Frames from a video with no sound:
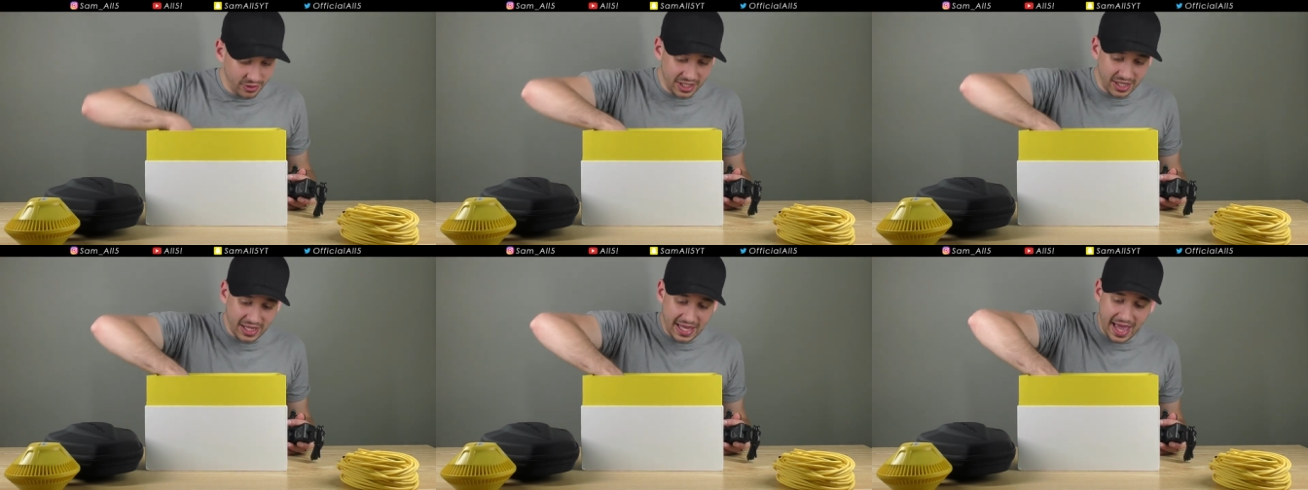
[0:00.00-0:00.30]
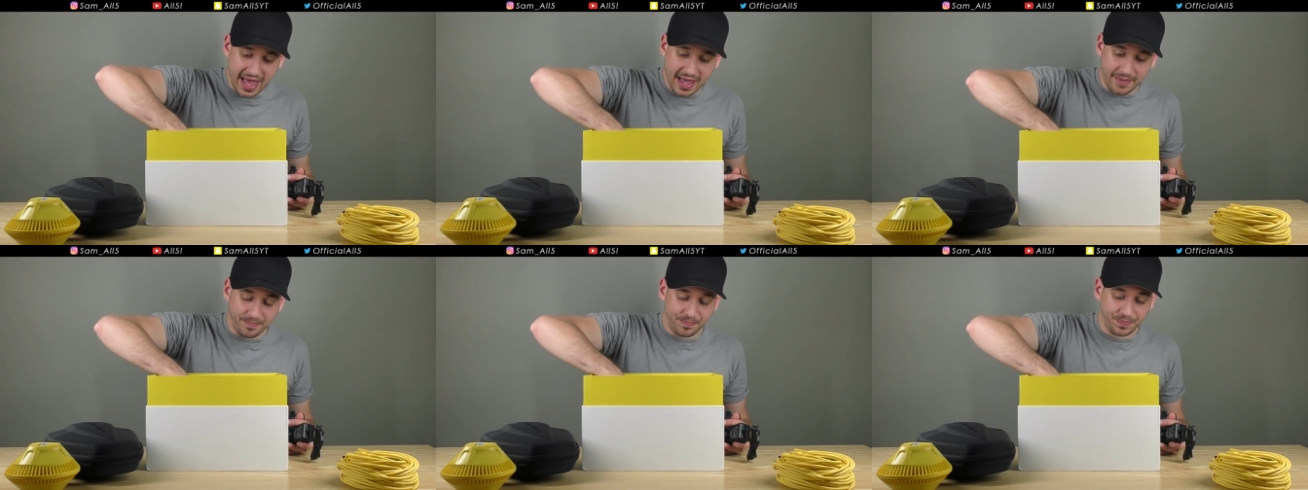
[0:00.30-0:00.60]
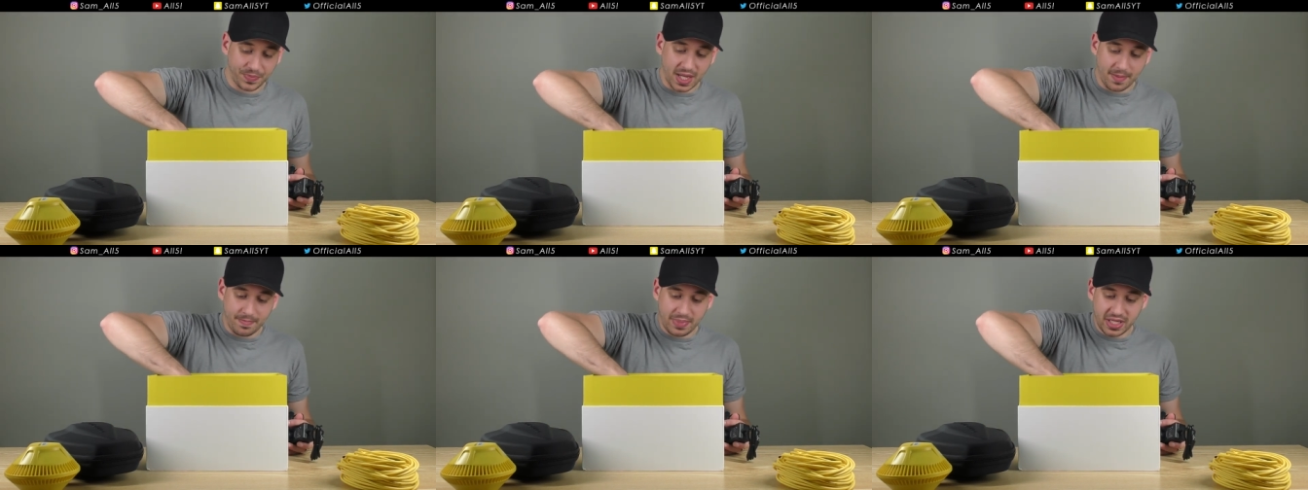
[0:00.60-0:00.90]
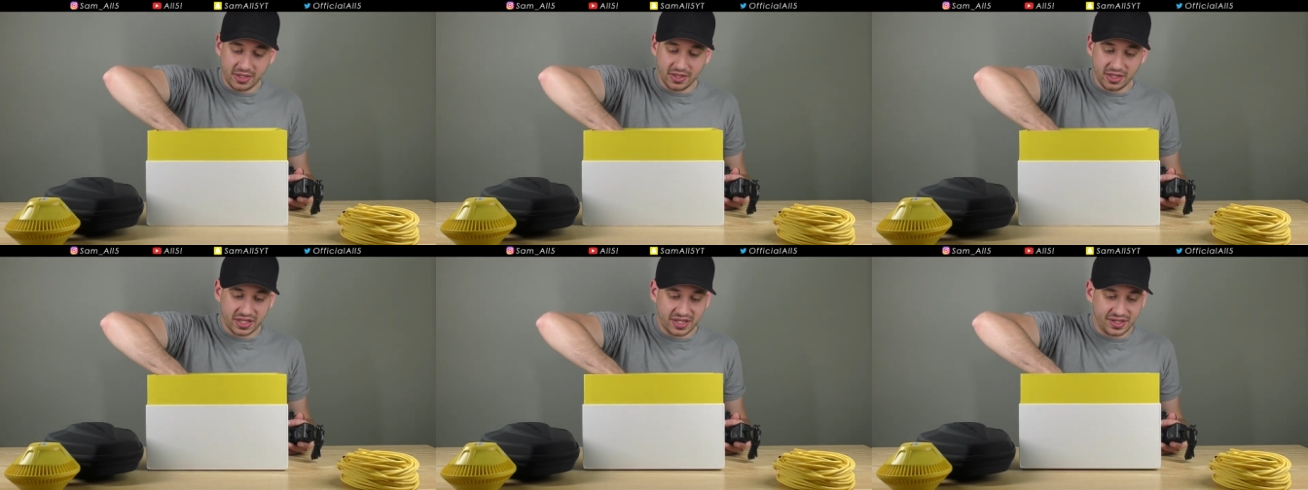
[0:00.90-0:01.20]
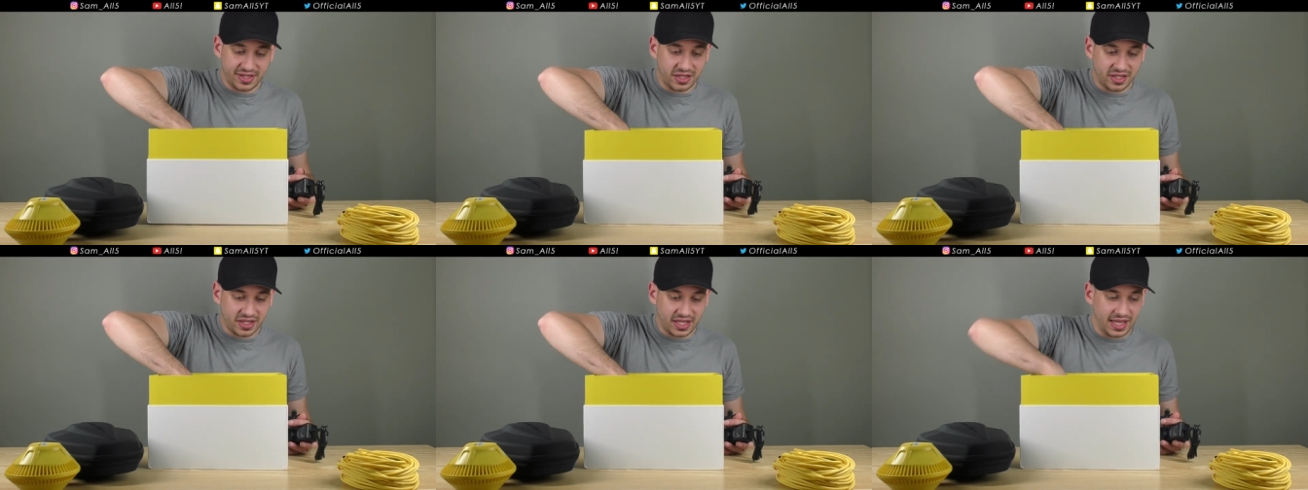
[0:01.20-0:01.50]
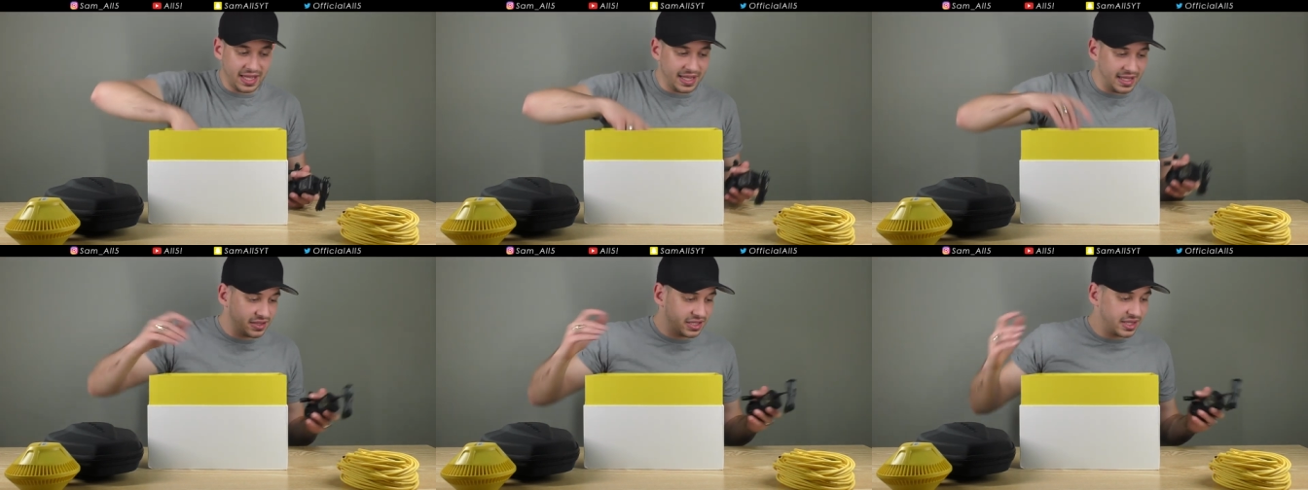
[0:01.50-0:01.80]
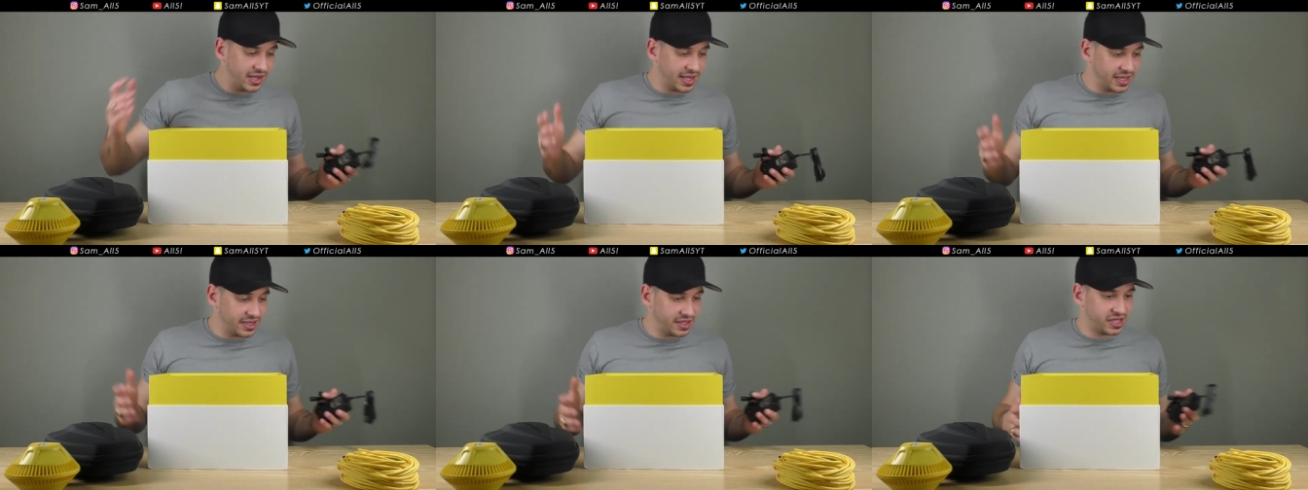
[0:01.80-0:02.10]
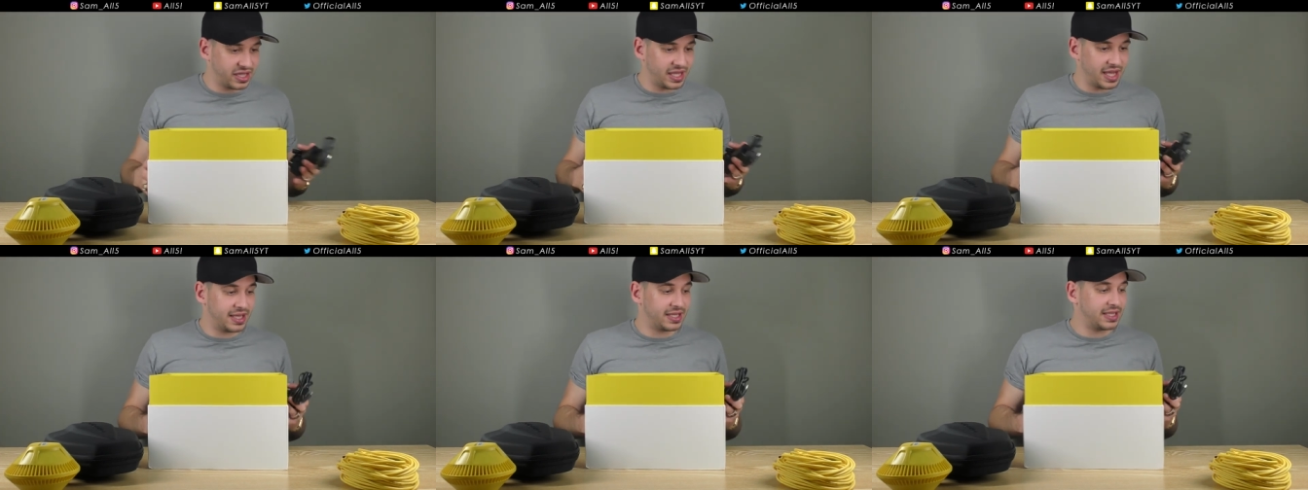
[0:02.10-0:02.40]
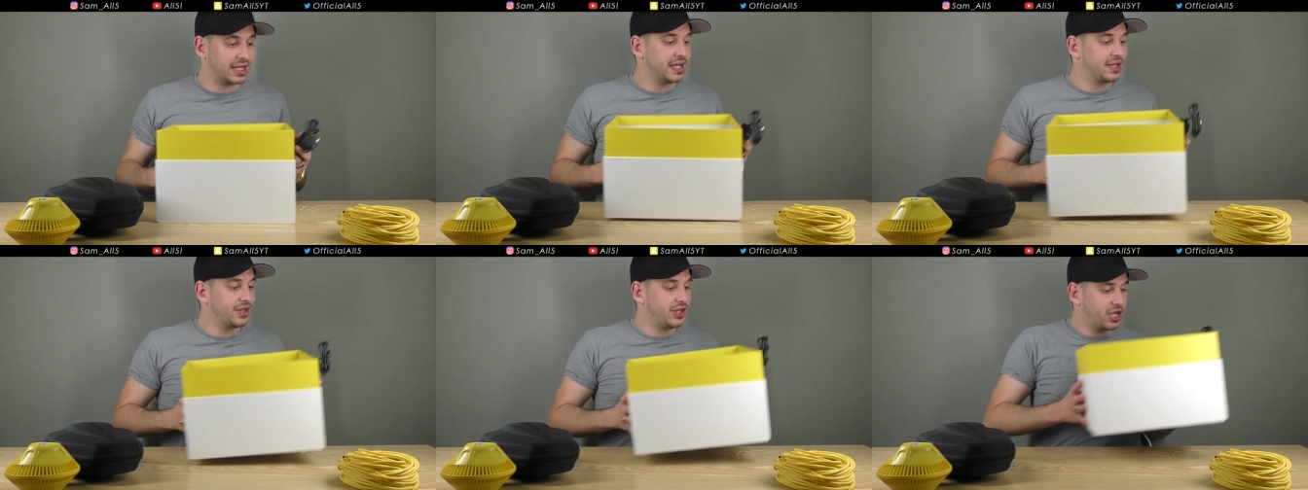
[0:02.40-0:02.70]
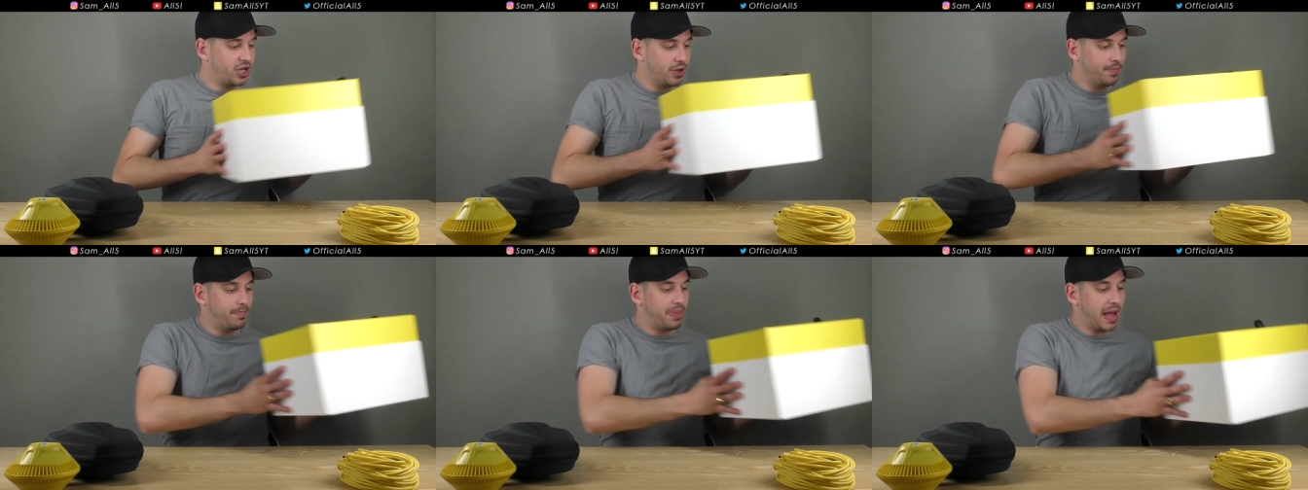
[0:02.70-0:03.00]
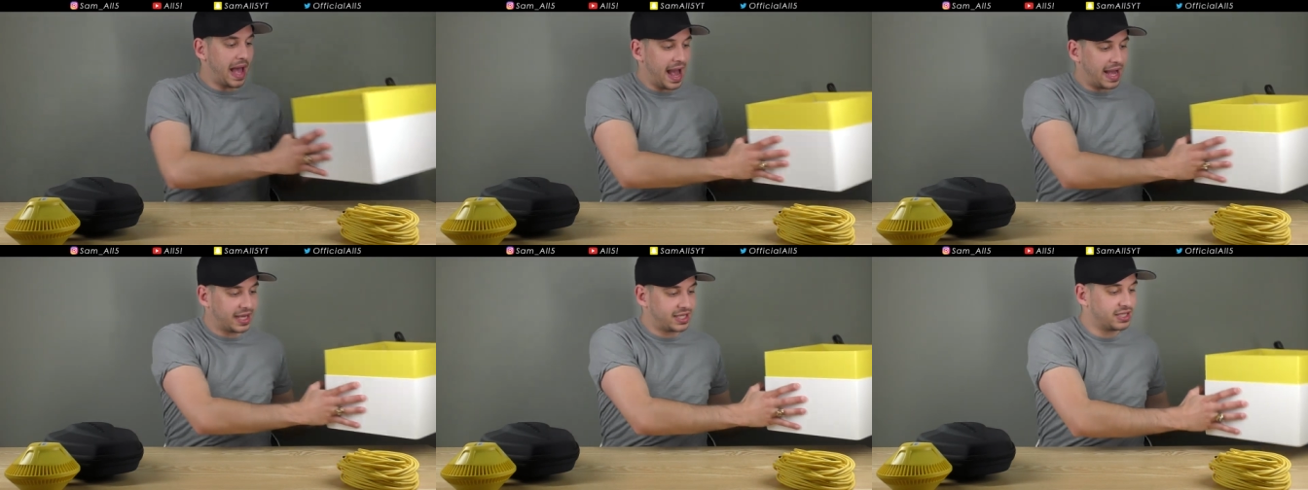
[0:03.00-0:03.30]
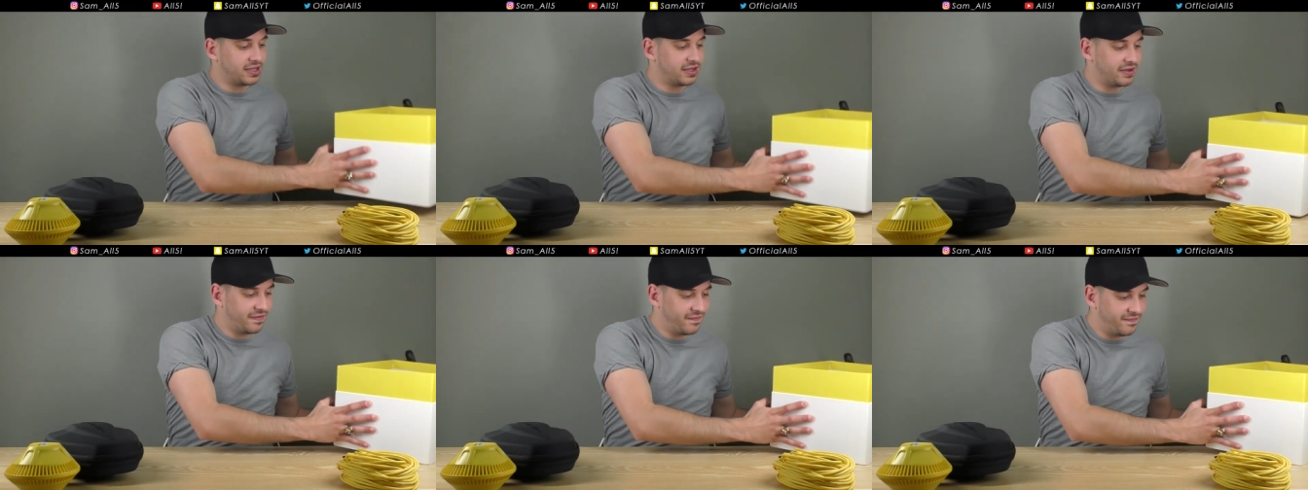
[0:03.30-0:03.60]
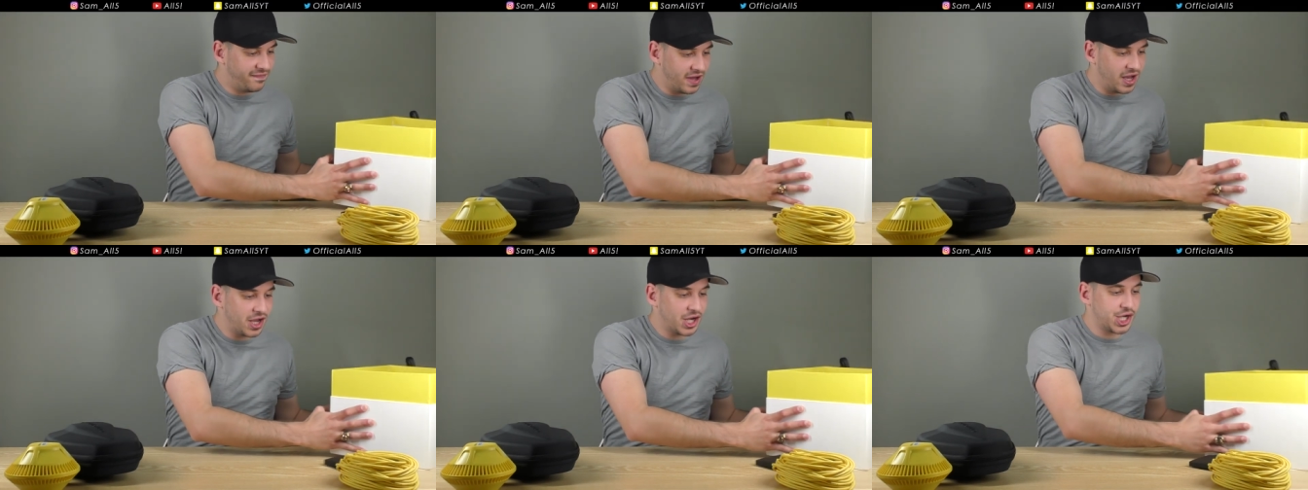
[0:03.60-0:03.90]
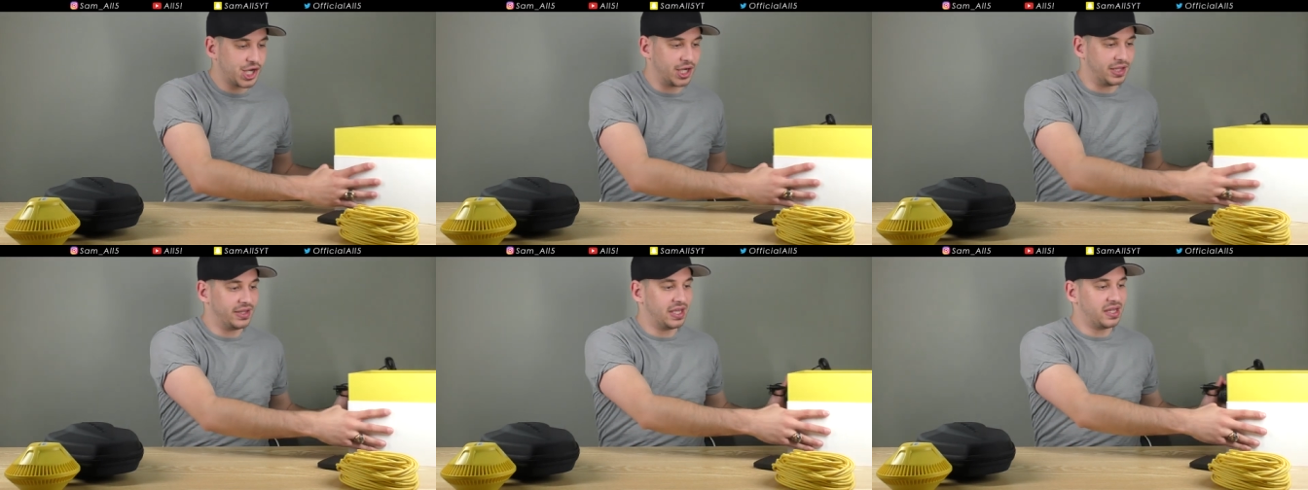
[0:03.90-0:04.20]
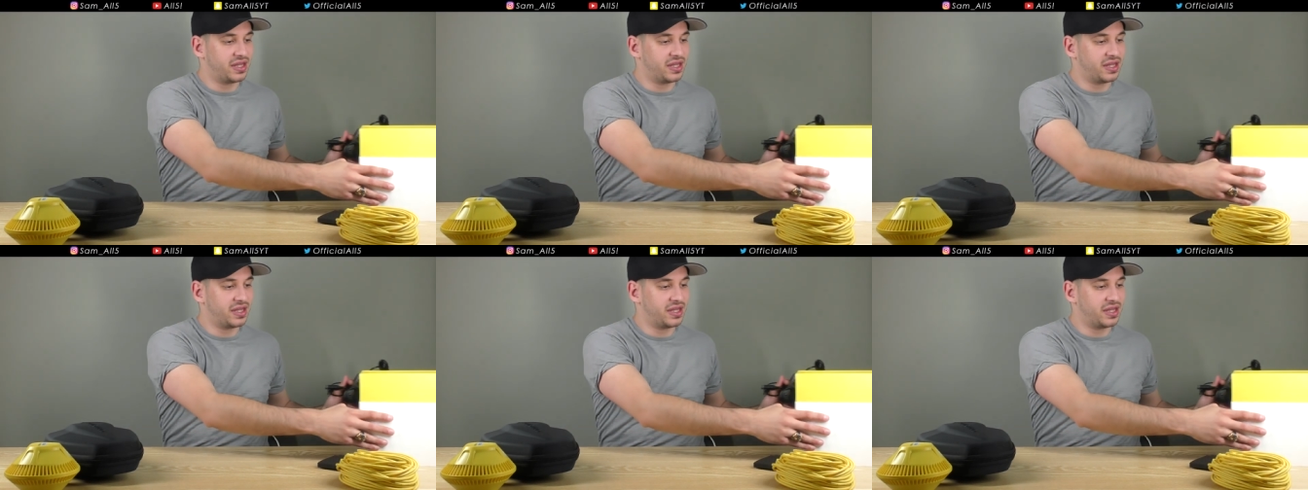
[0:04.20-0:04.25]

all you get, because this is, like I said, the compact version.